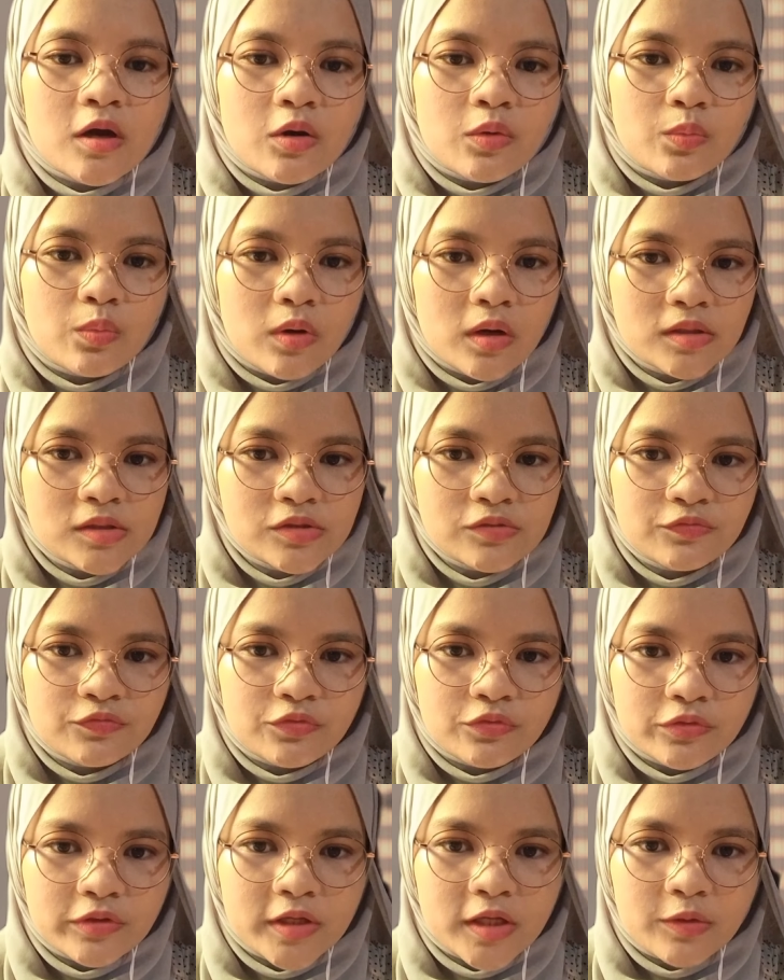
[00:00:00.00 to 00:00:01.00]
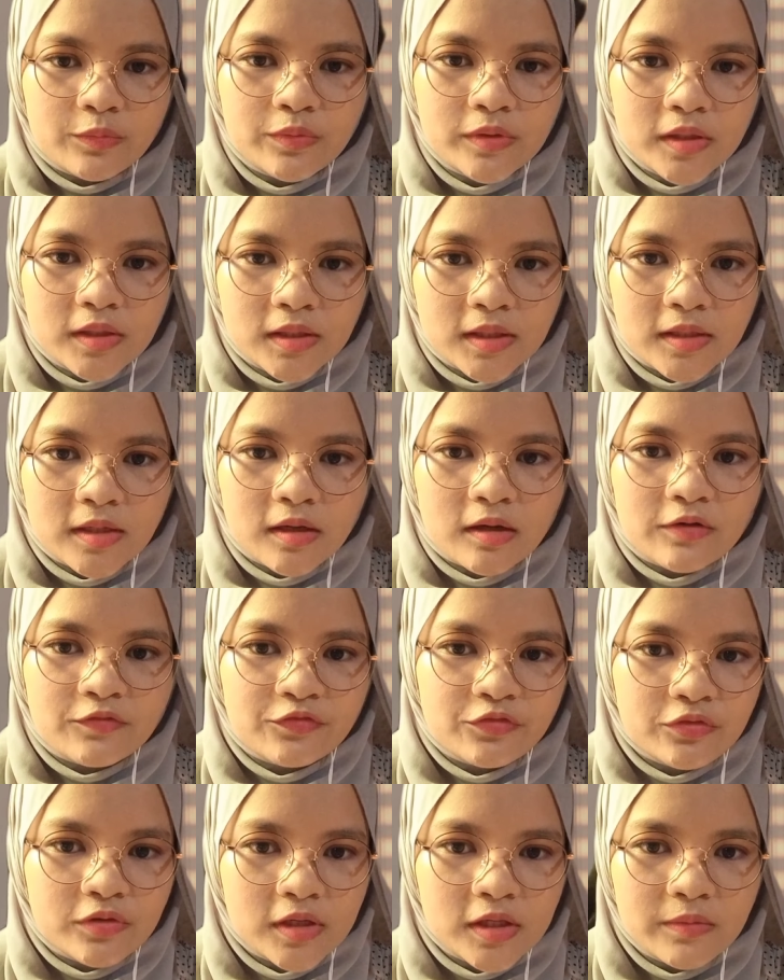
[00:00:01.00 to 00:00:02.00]
Once food that we eat are
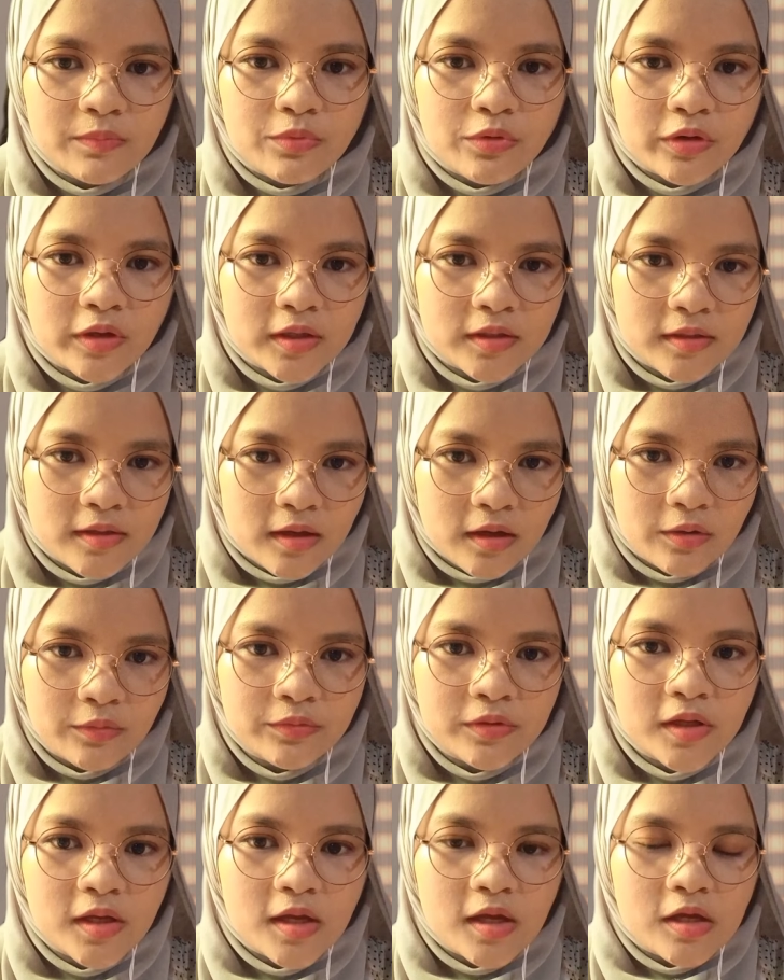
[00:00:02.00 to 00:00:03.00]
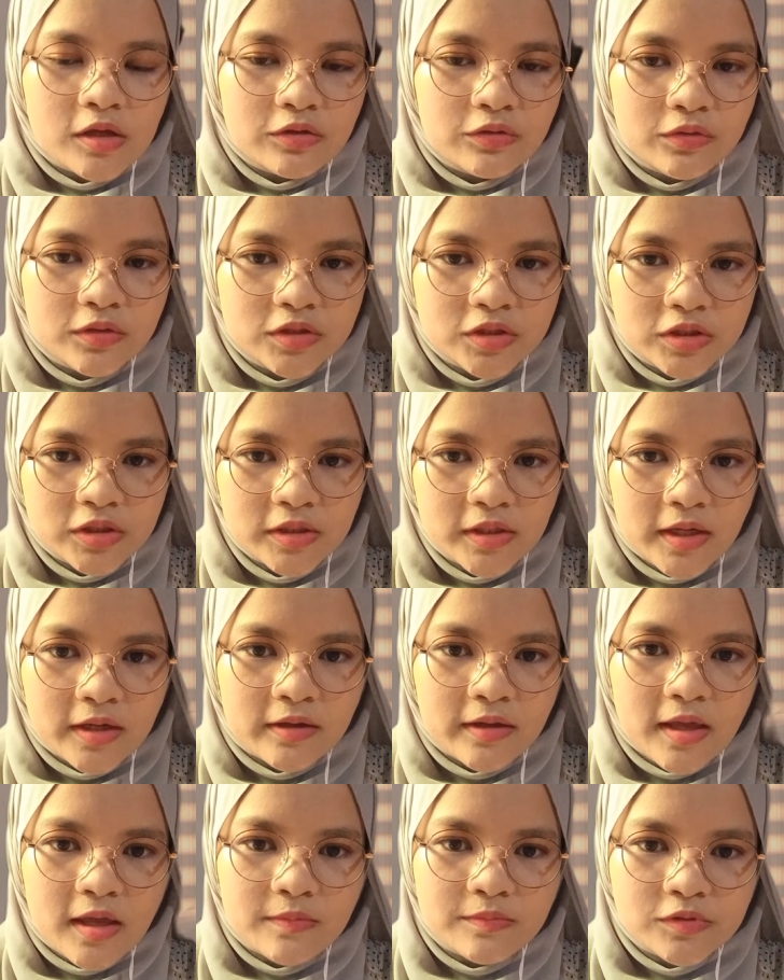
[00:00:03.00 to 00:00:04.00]
fully broken down, nutrients are
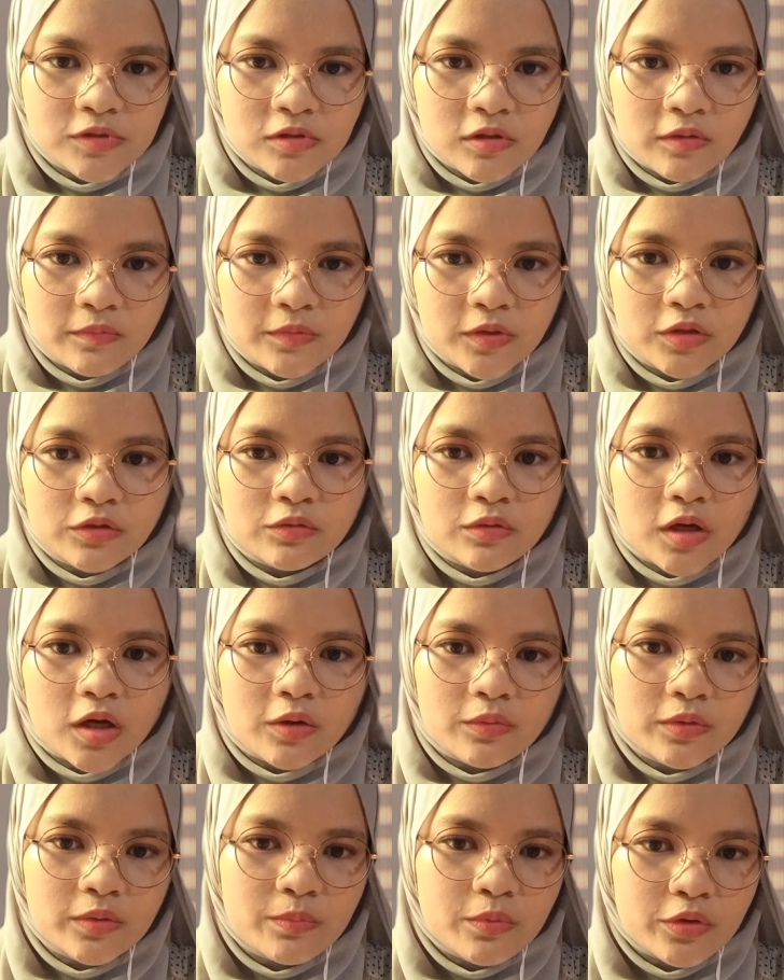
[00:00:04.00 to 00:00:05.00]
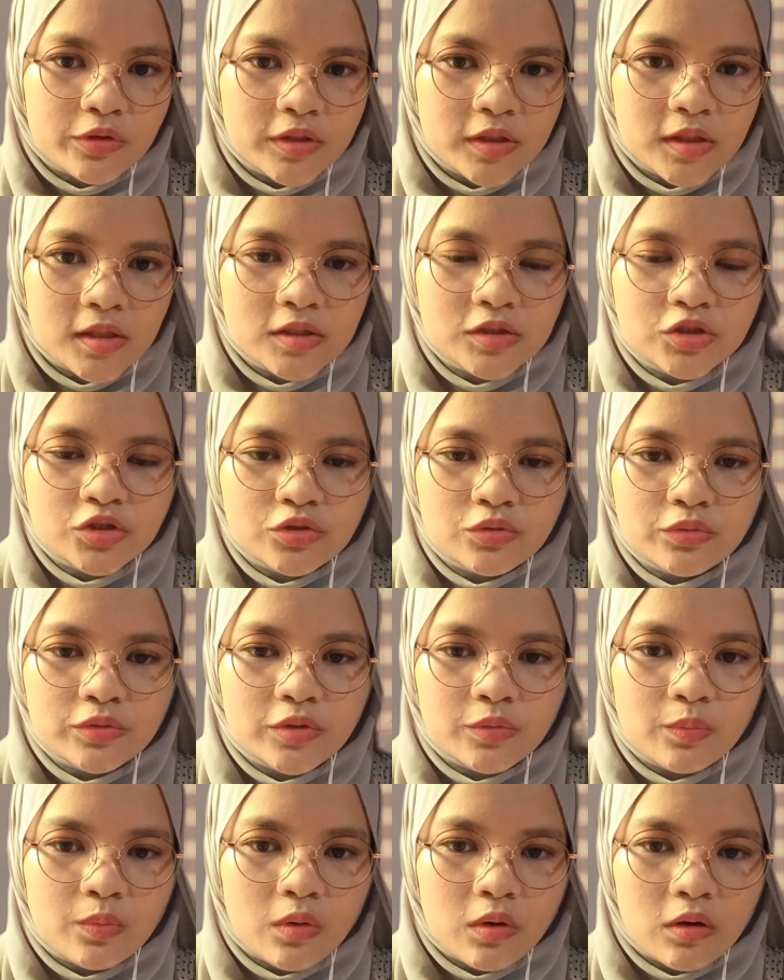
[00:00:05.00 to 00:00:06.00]
absorbed into our body through
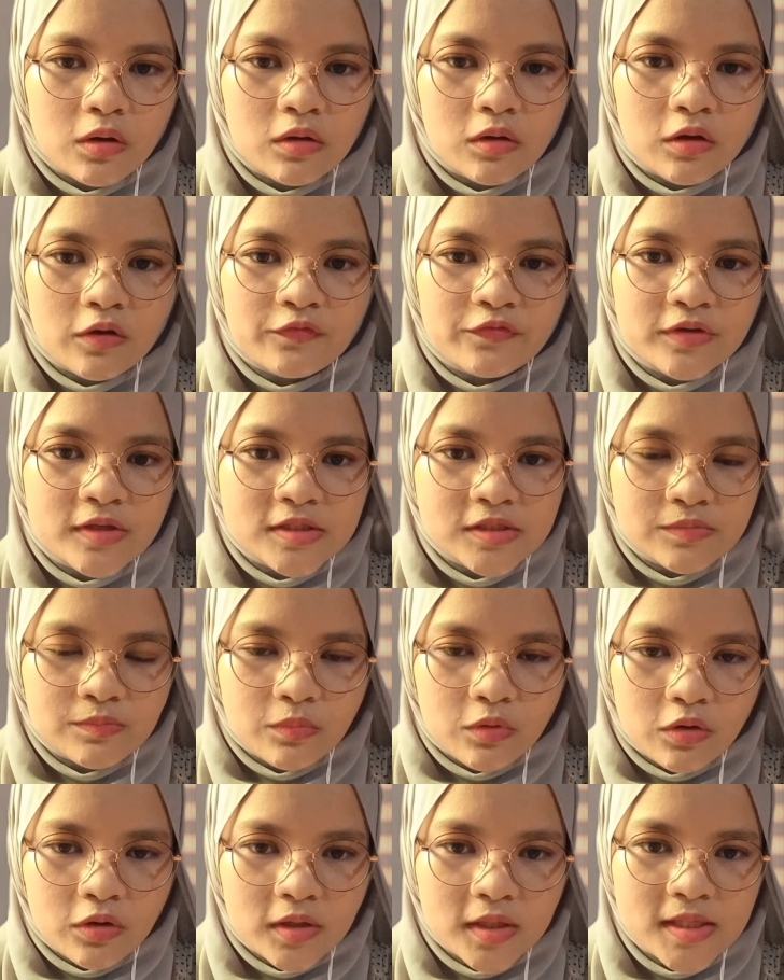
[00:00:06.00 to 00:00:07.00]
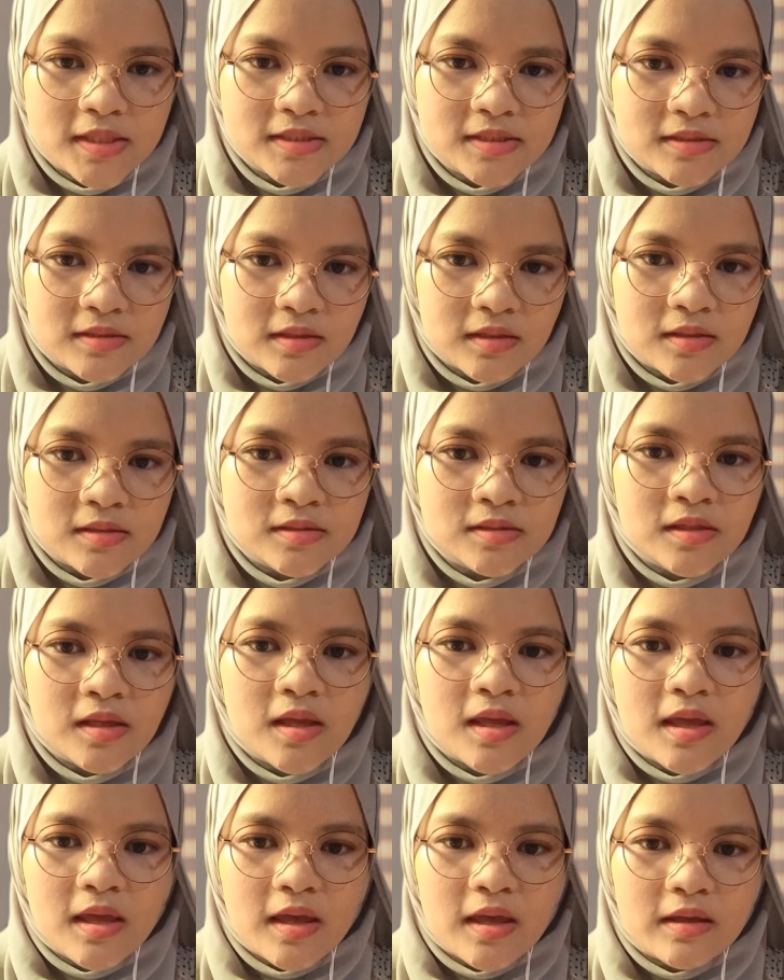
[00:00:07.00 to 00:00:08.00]
the wall of the small intestines
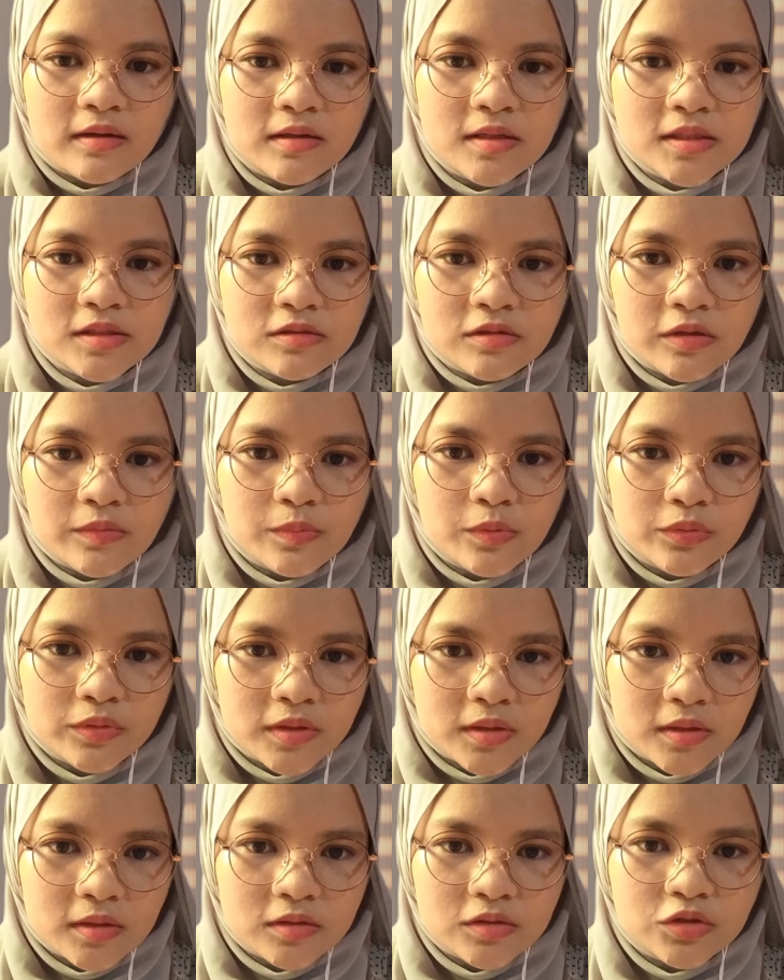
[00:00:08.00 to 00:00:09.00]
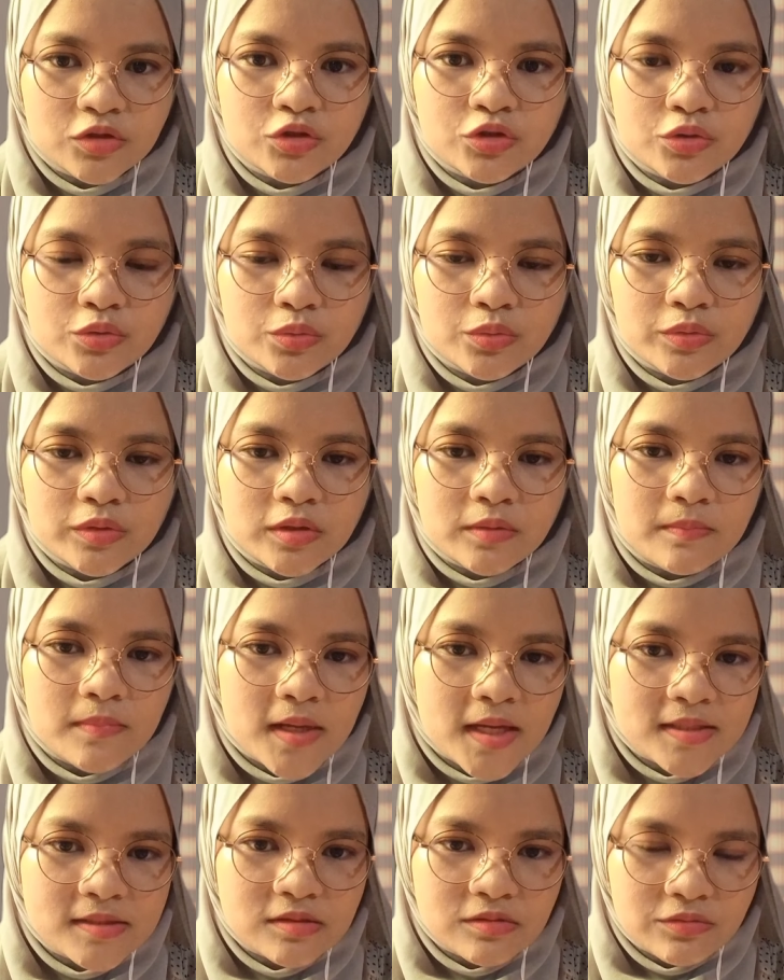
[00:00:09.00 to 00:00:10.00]
and distributed through the
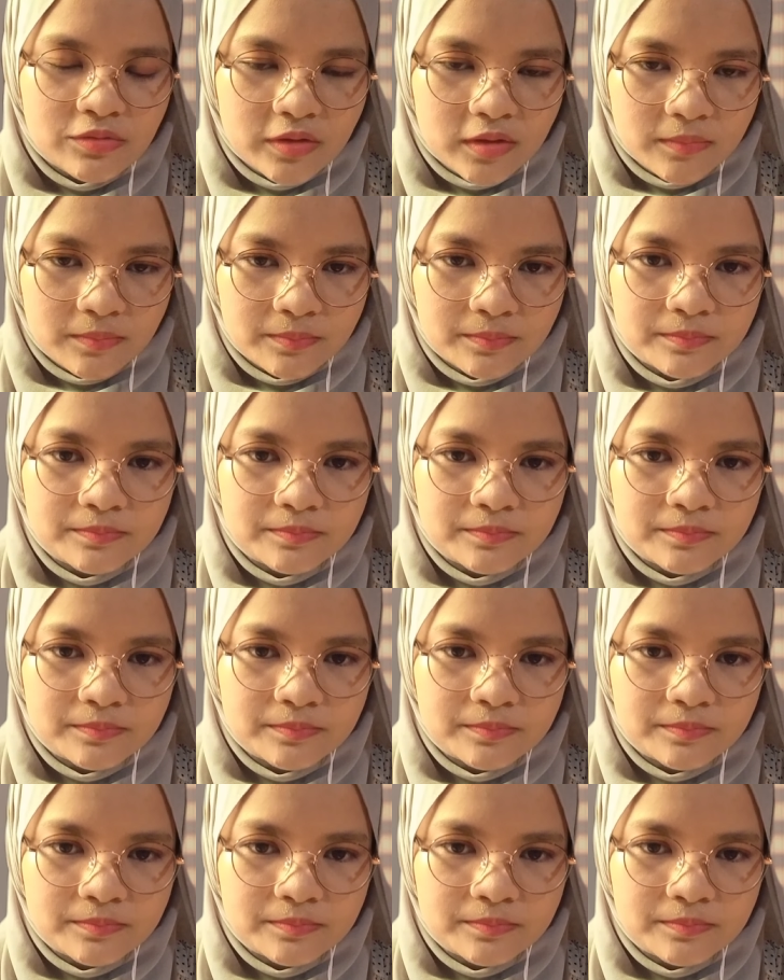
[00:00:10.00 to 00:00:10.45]
bloodstream.